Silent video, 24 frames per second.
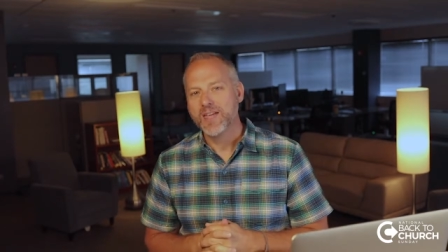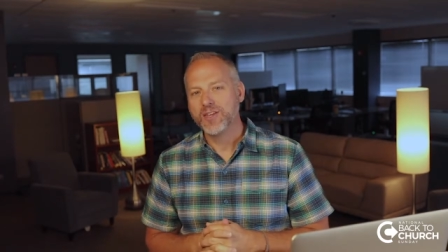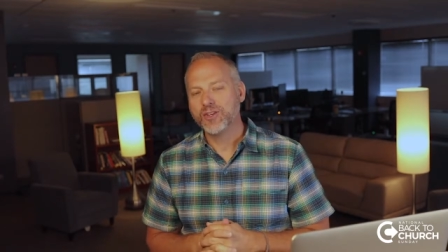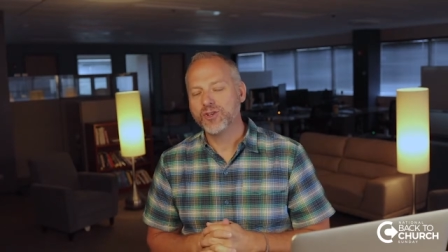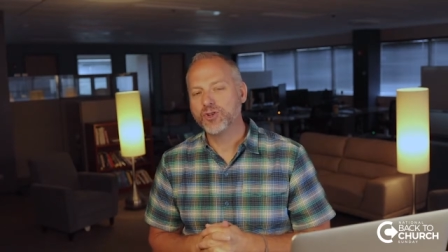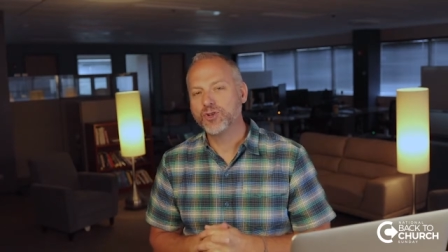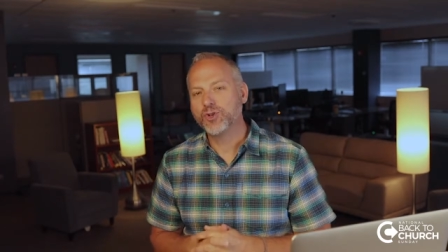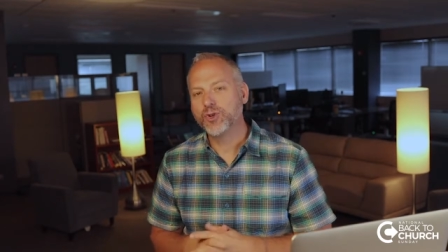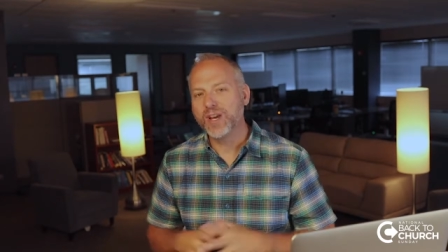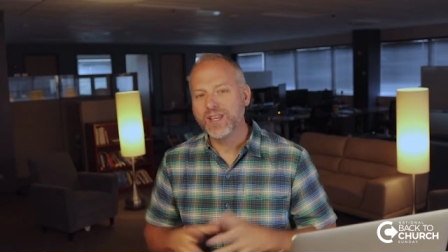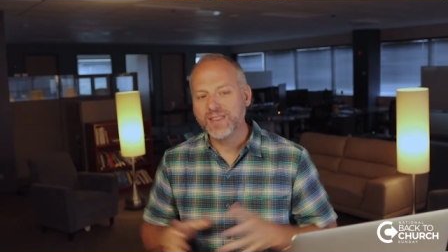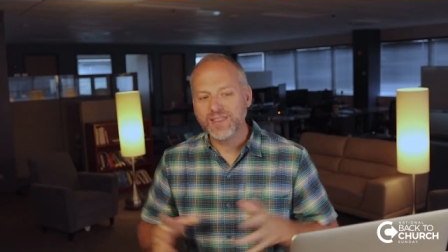
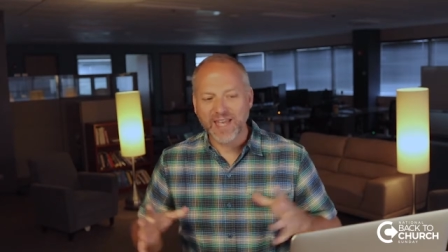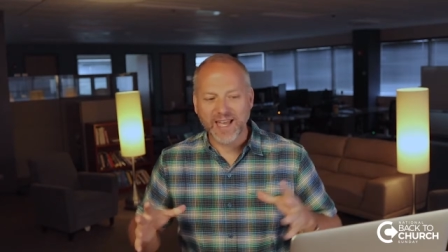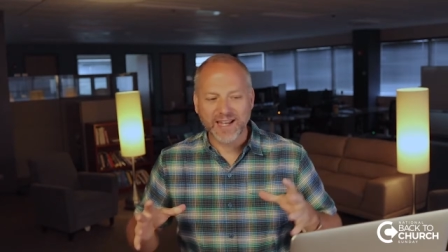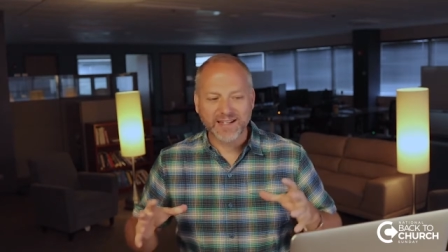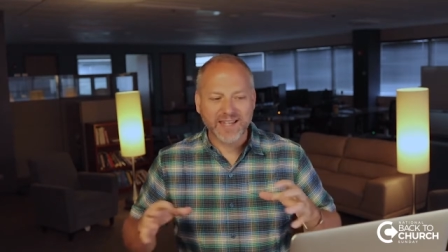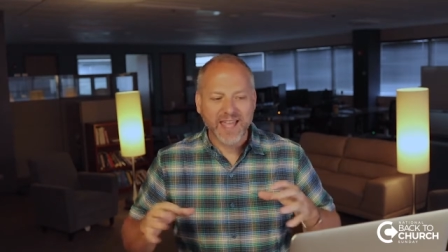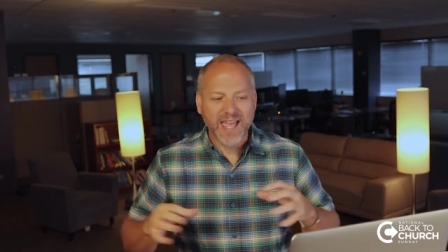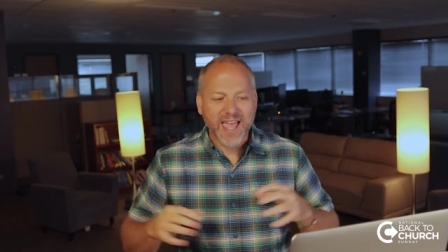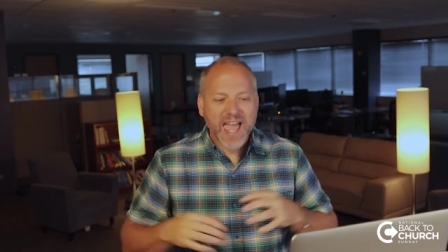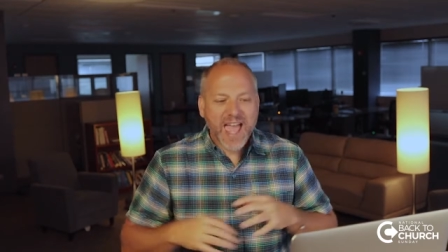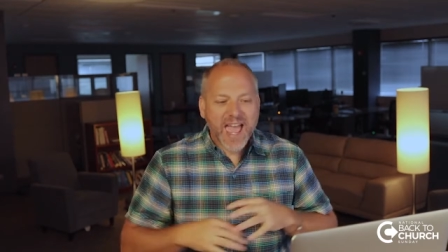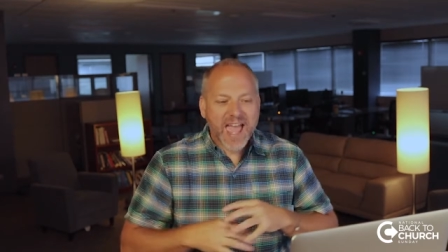You create
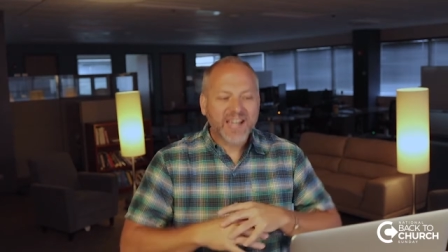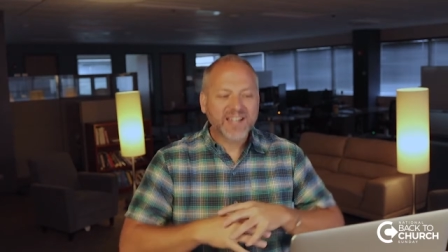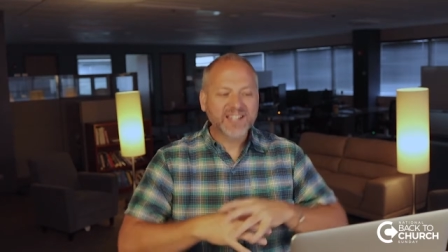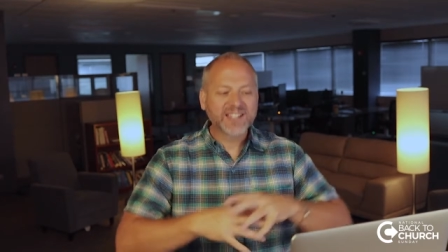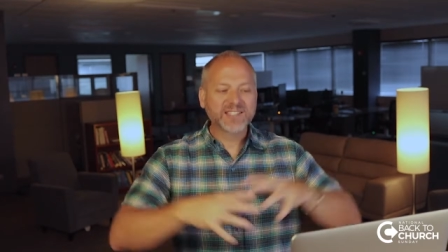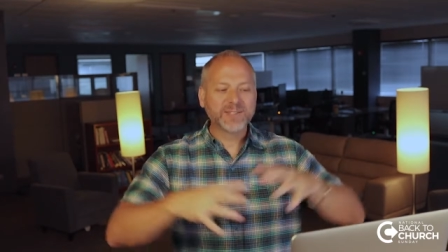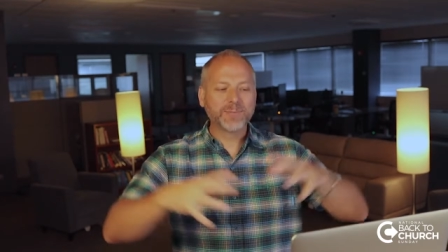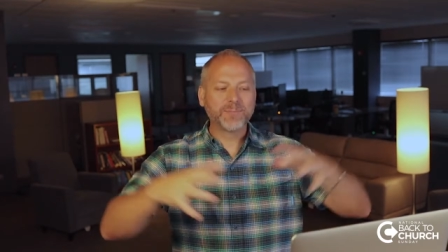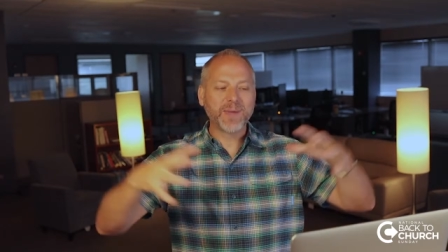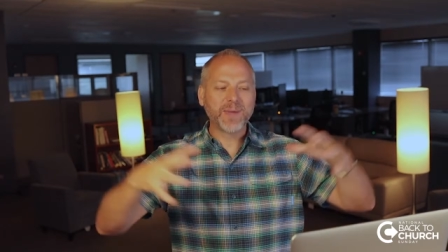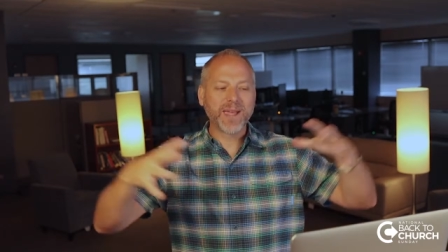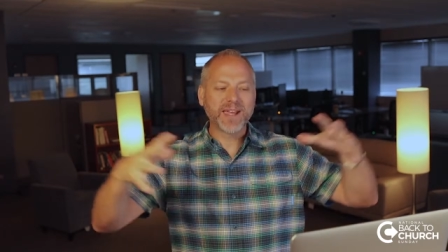that
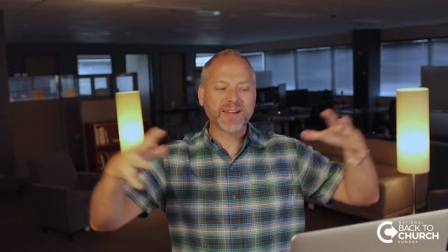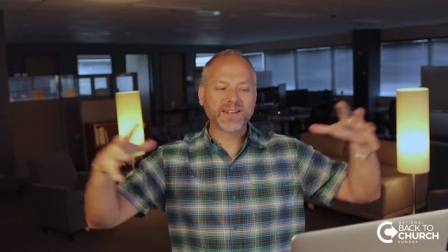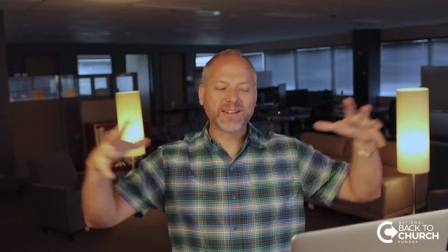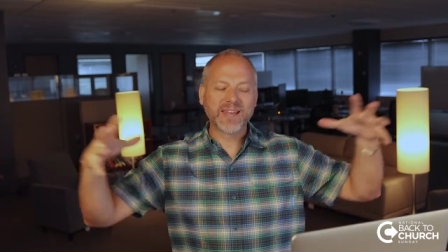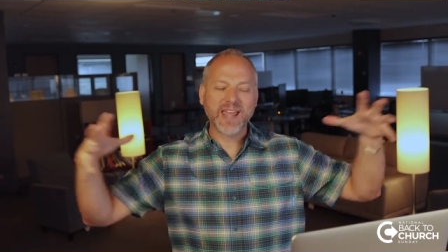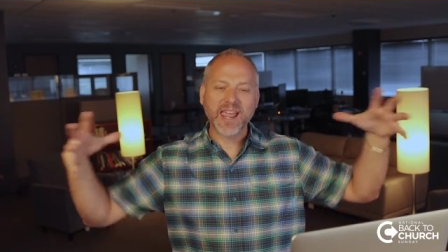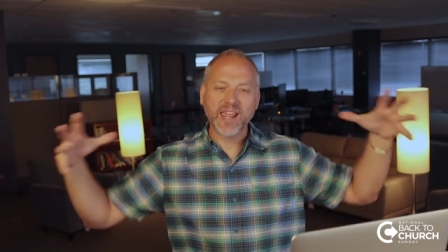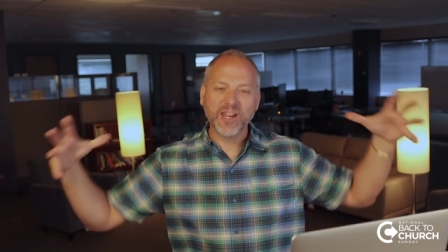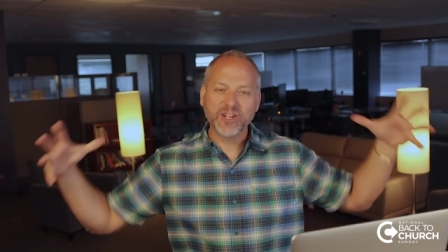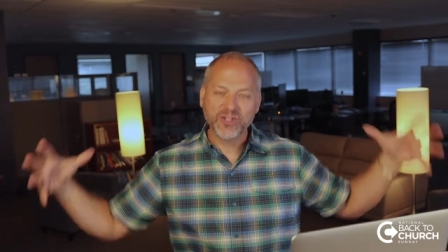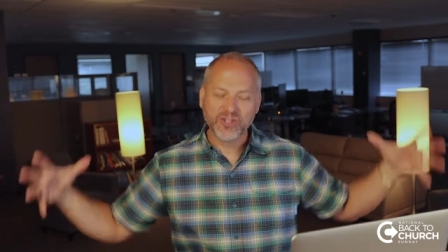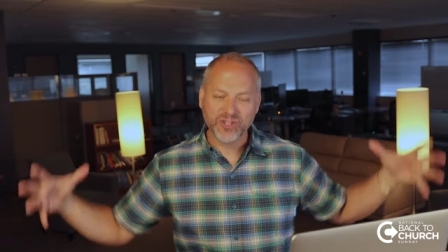
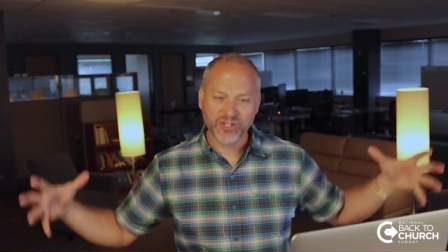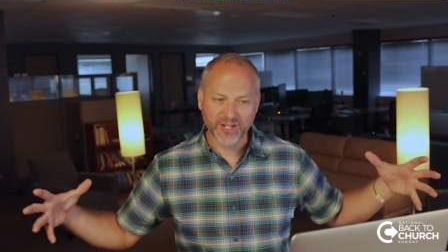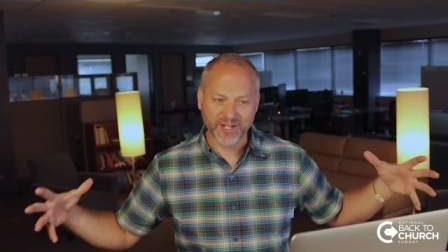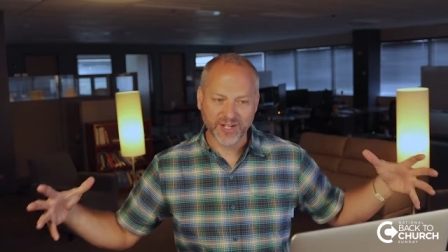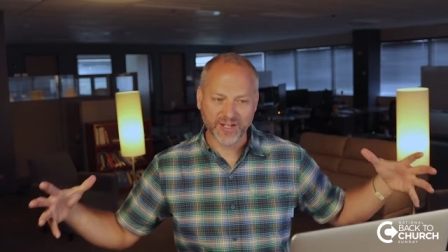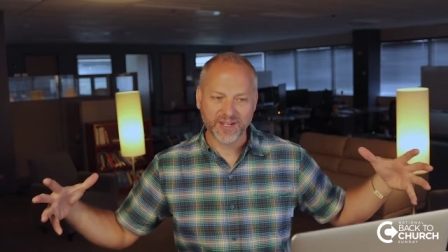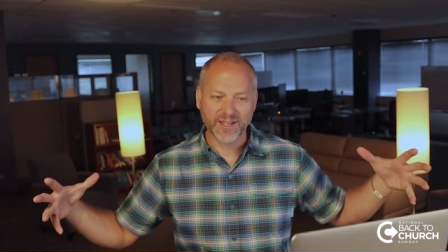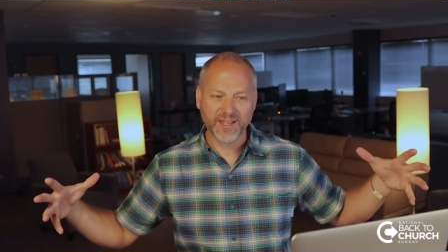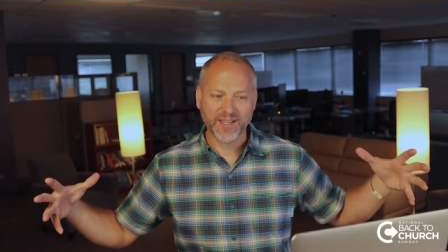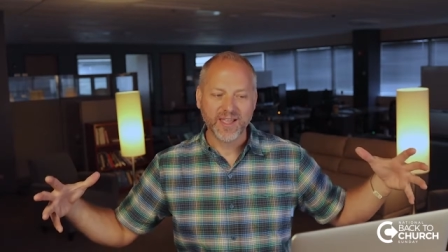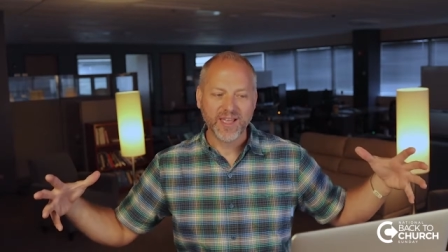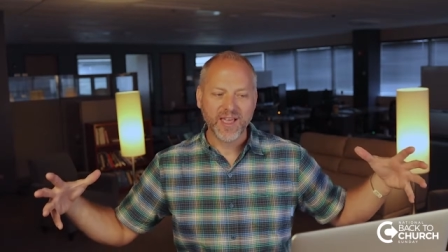
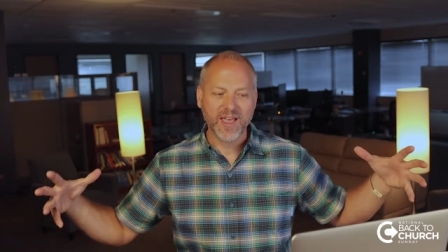expectation